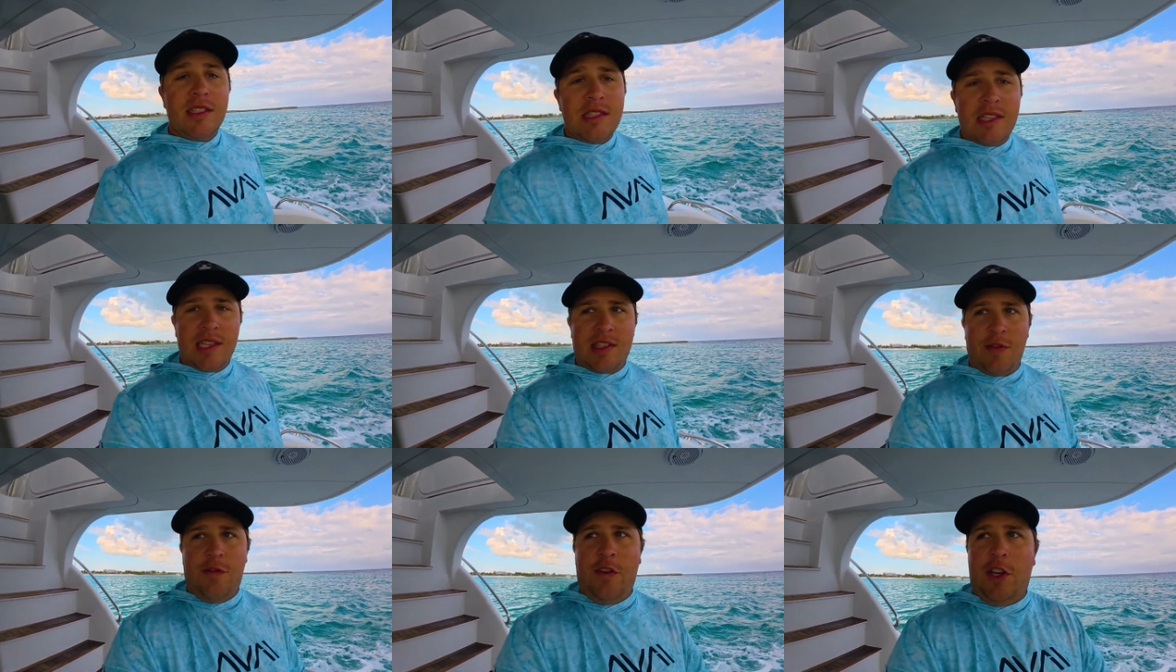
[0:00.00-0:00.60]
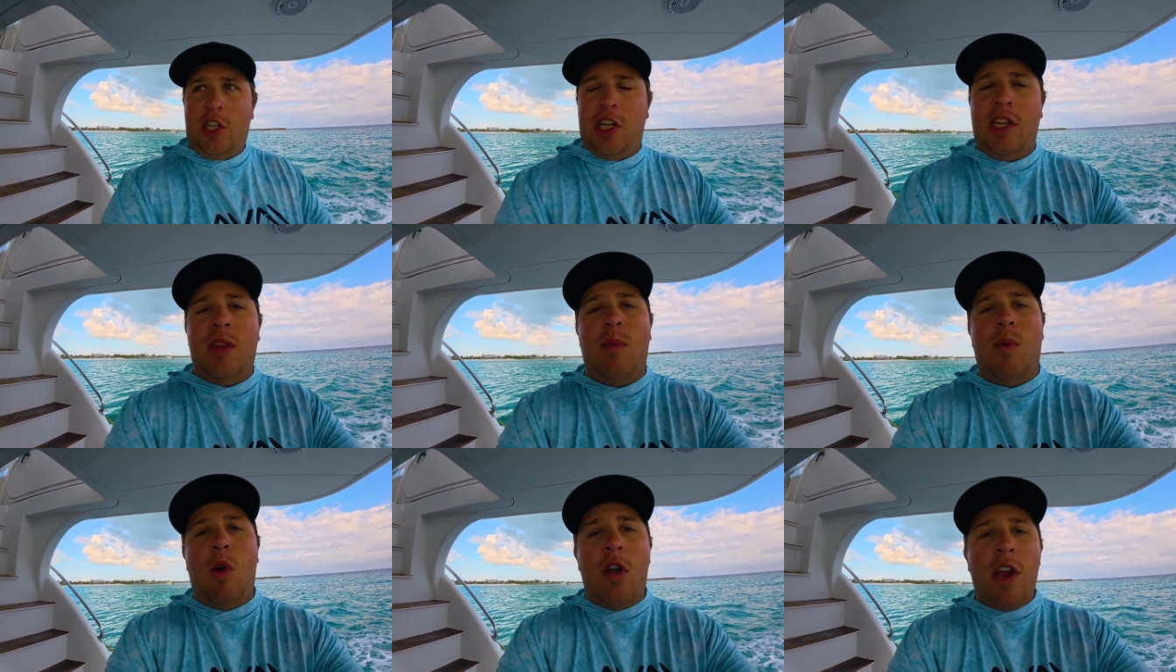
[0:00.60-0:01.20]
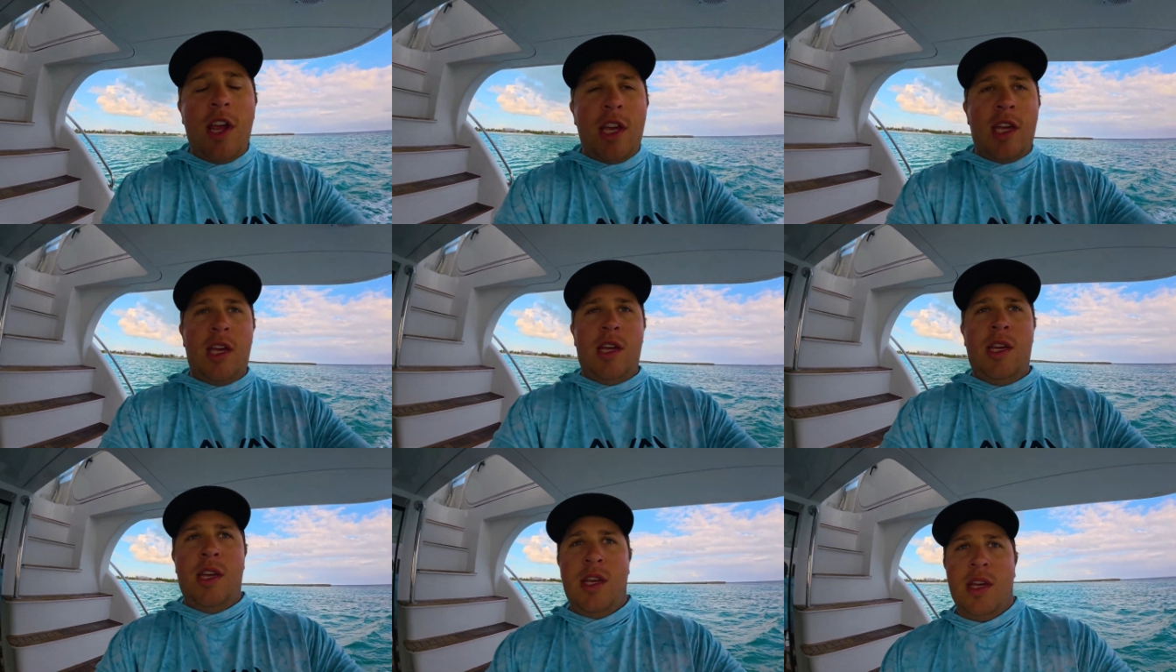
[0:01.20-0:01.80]
Did some fishing in the morning,
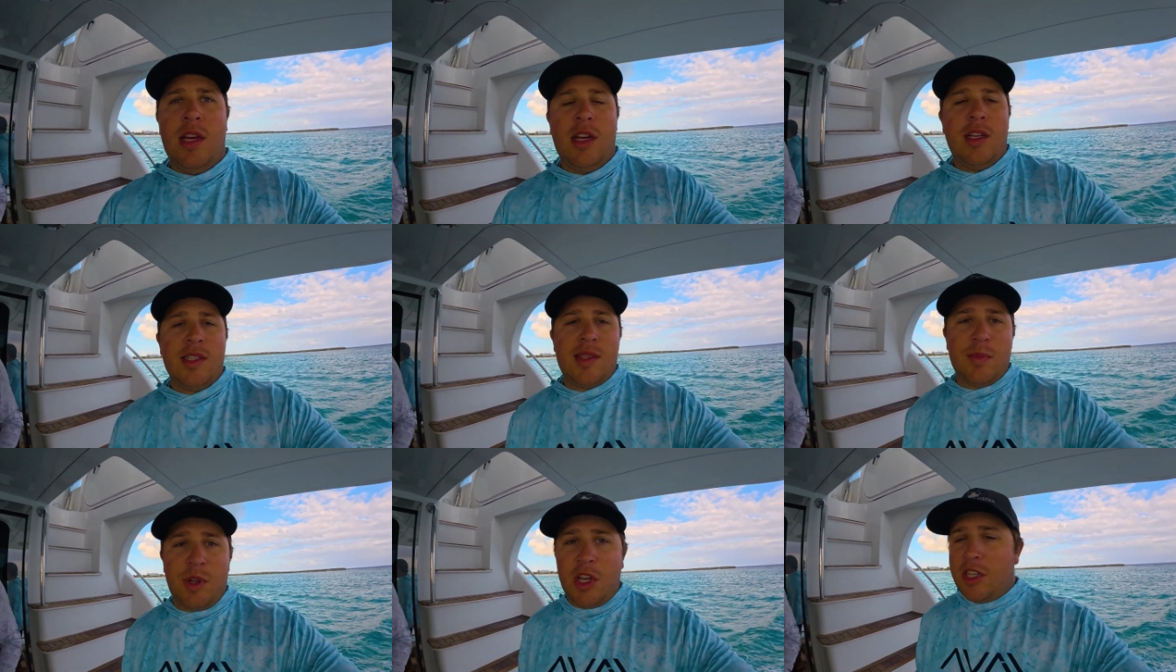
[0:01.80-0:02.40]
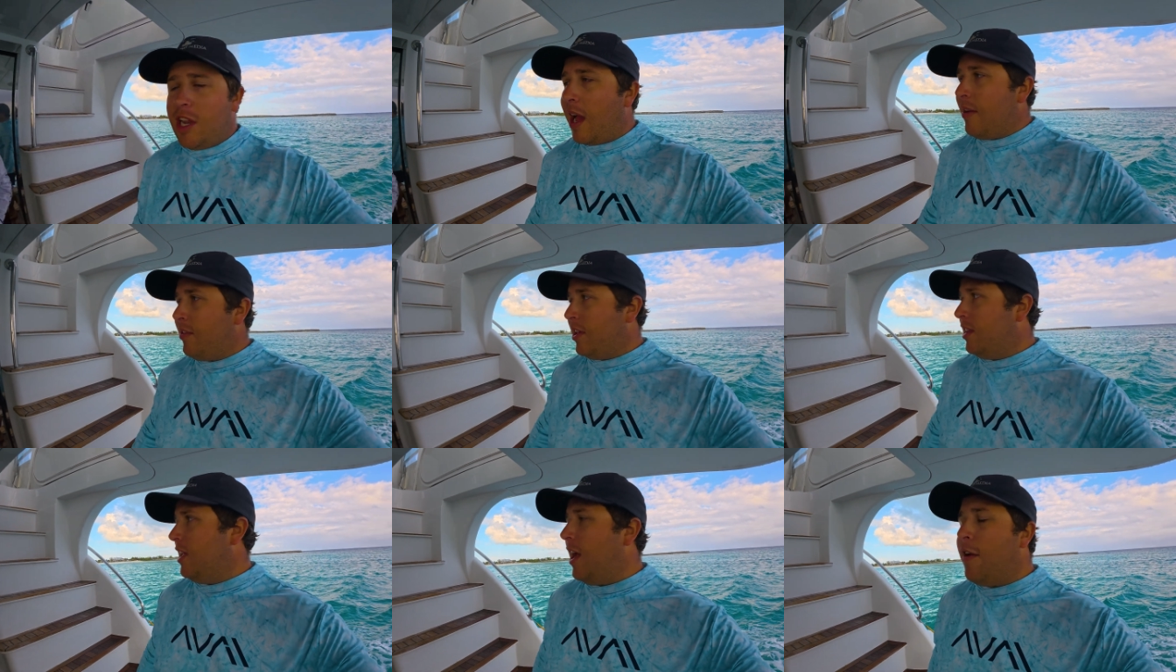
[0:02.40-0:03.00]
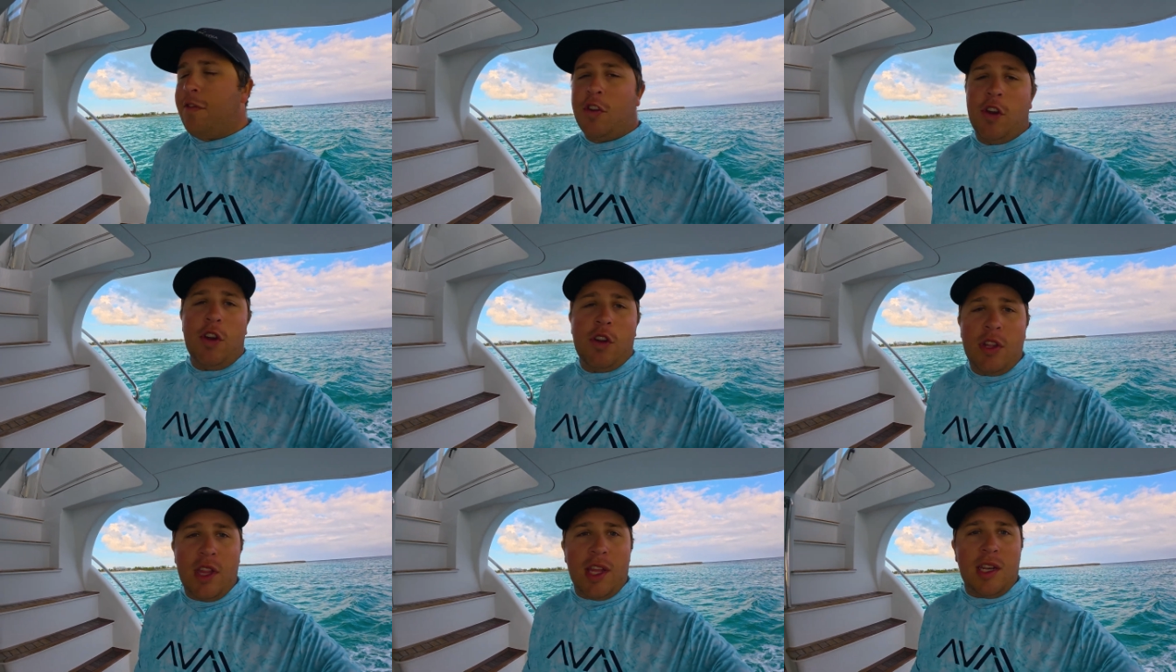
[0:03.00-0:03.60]
some good diving in the afternoon,
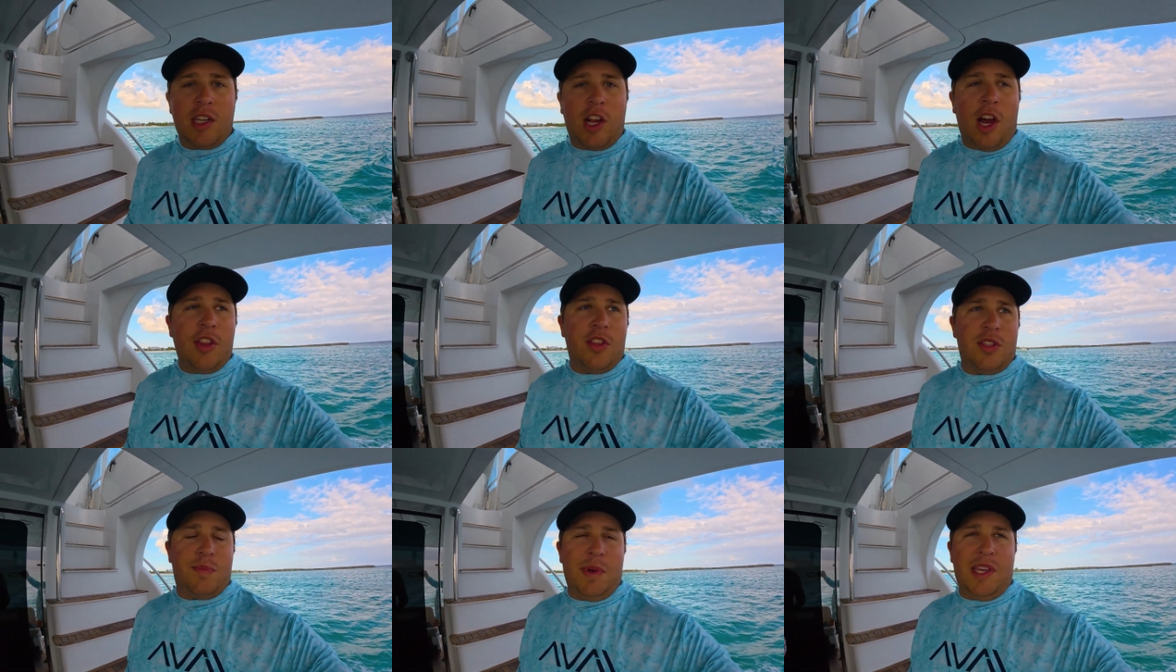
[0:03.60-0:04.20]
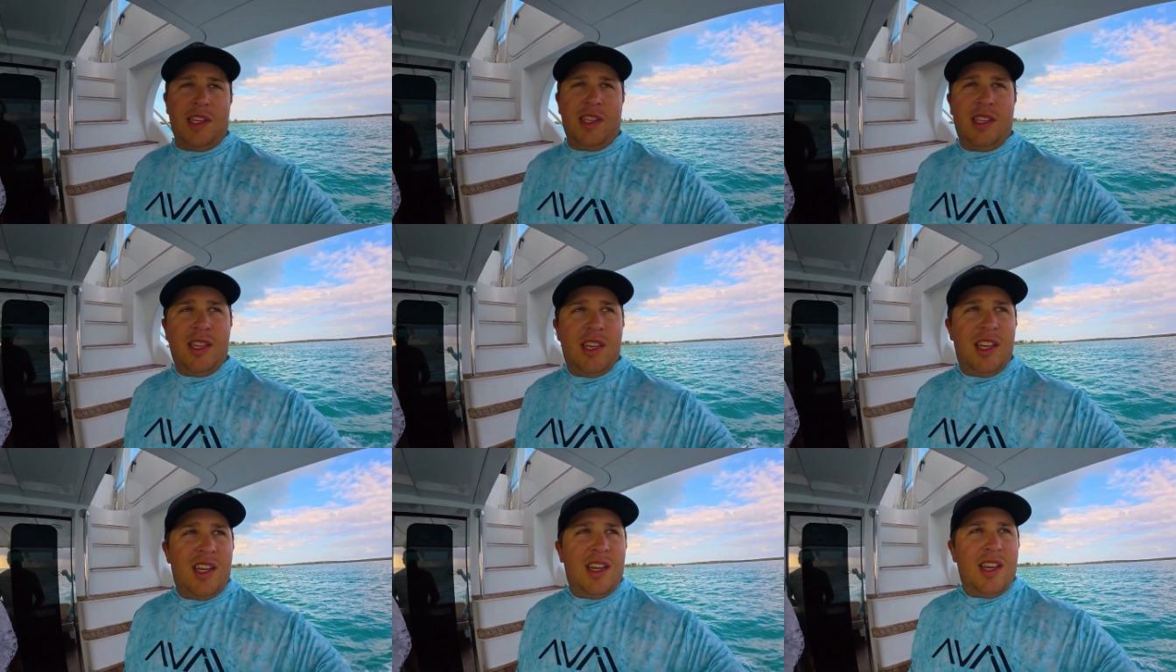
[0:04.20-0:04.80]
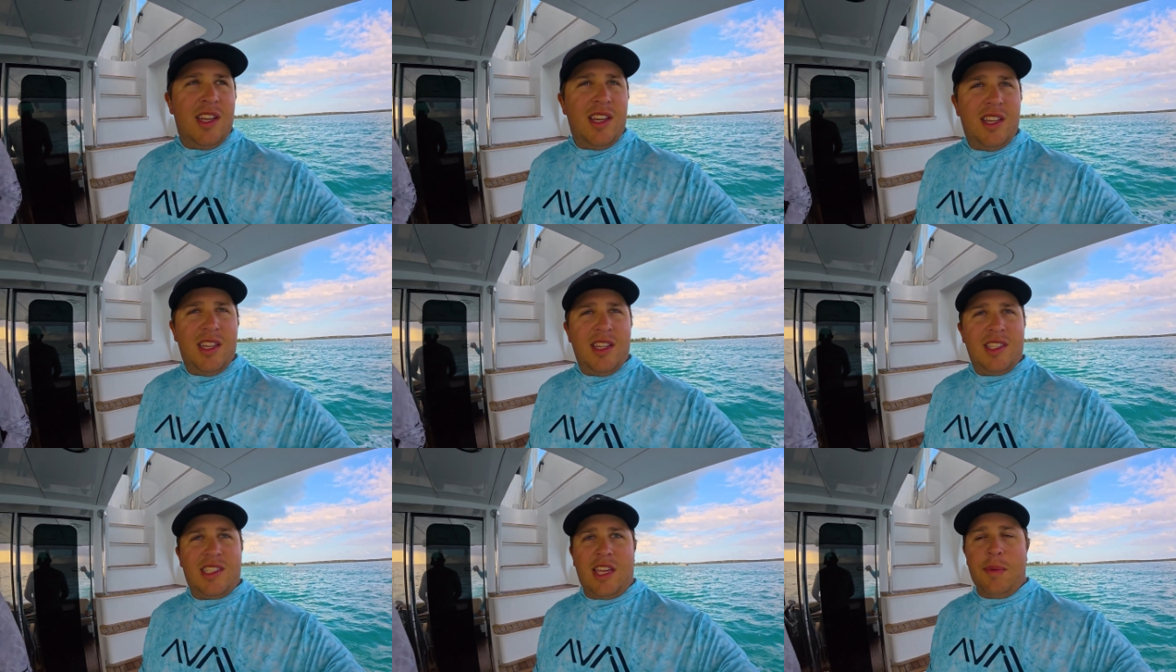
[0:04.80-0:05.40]
and then caught those big
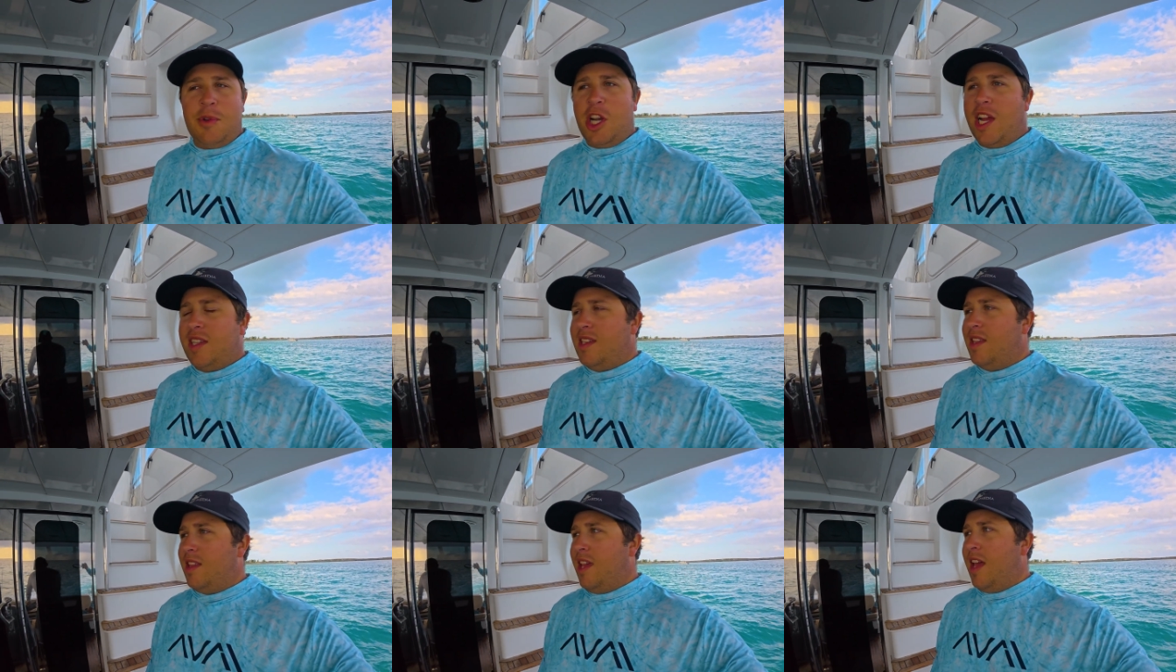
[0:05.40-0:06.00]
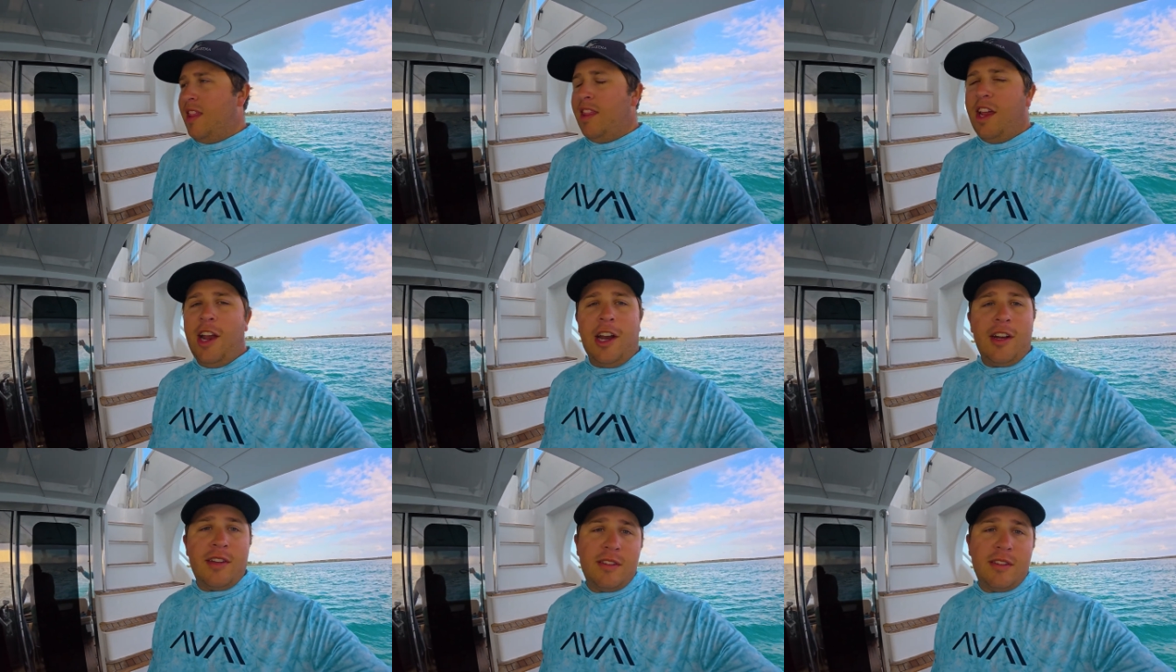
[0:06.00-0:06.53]
skipjacks at the end there.